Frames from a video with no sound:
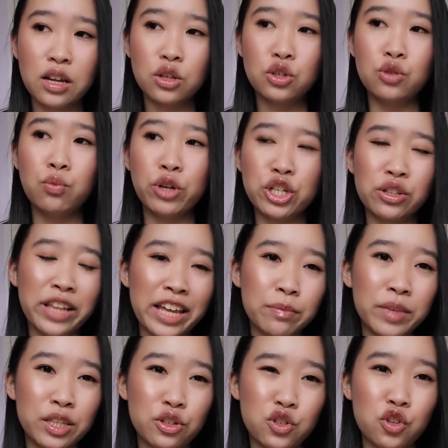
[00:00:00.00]
Would you like me
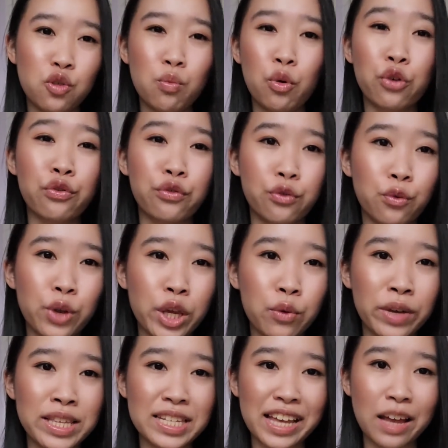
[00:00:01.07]
to do more
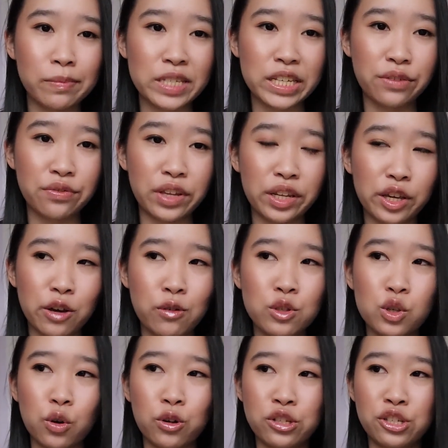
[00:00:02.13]
frequent empty videos,
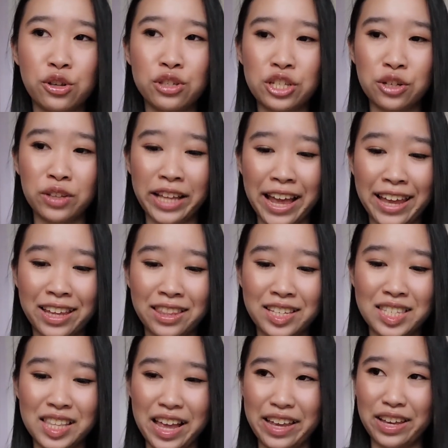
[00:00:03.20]
or do you do like this
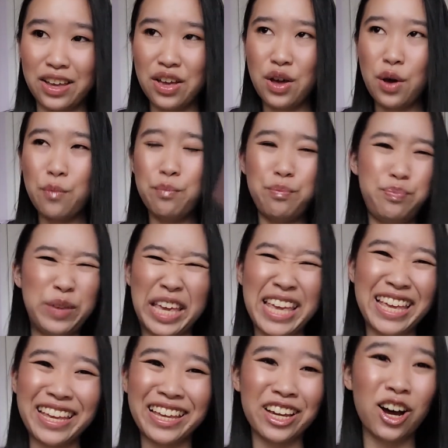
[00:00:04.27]
like
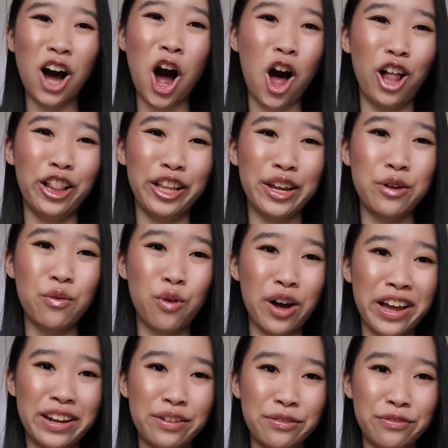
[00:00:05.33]
big
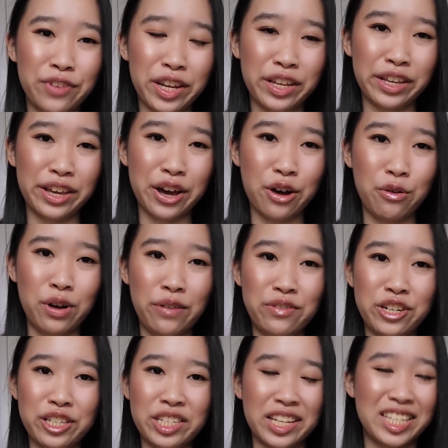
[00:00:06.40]
all-in-one video of
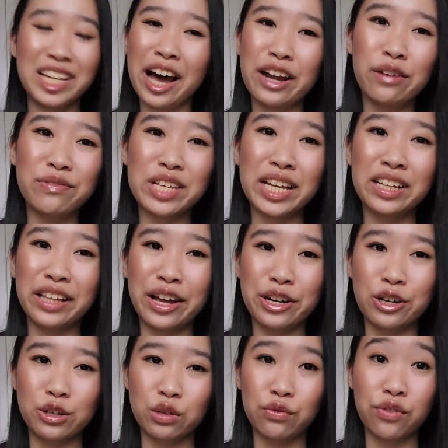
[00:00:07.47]
just a ton of
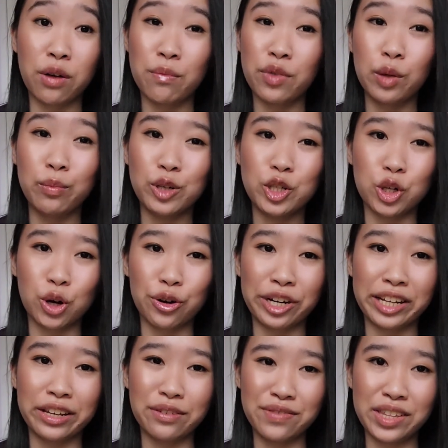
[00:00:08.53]
declutters from the majority
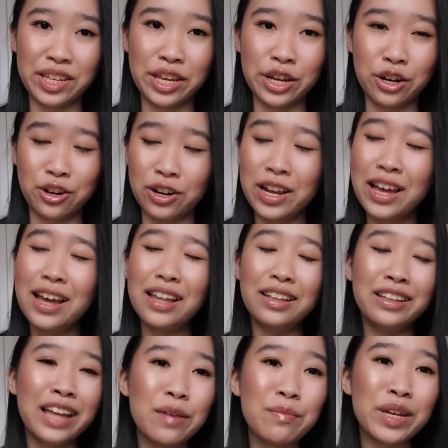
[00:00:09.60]
of the year?
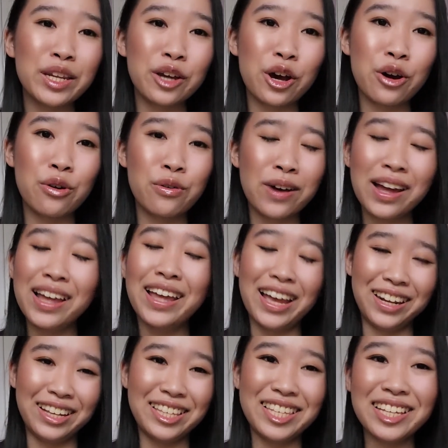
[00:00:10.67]
Let me know, and
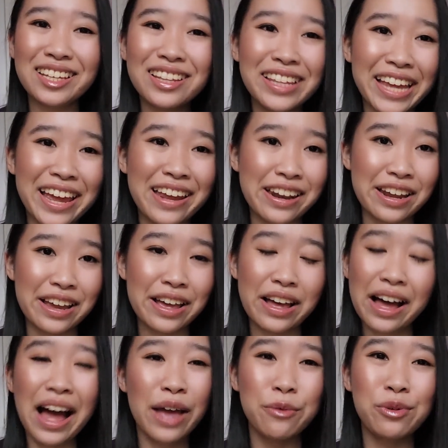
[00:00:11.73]
until then,
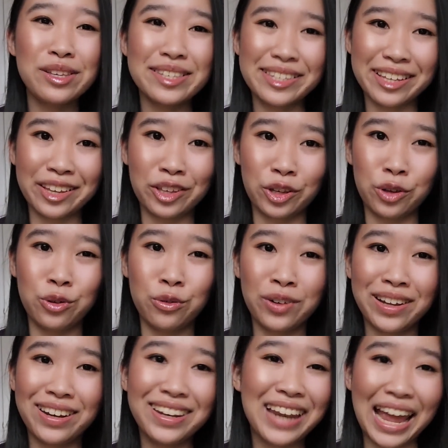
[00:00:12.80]
I will see you
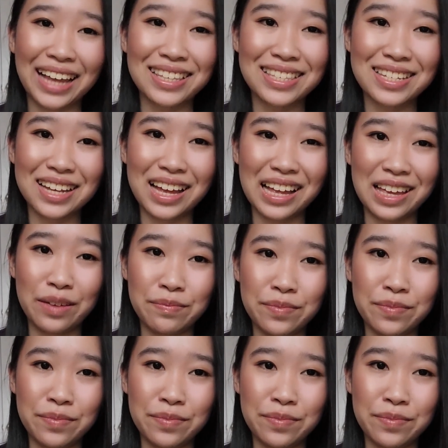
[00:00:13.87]
next time.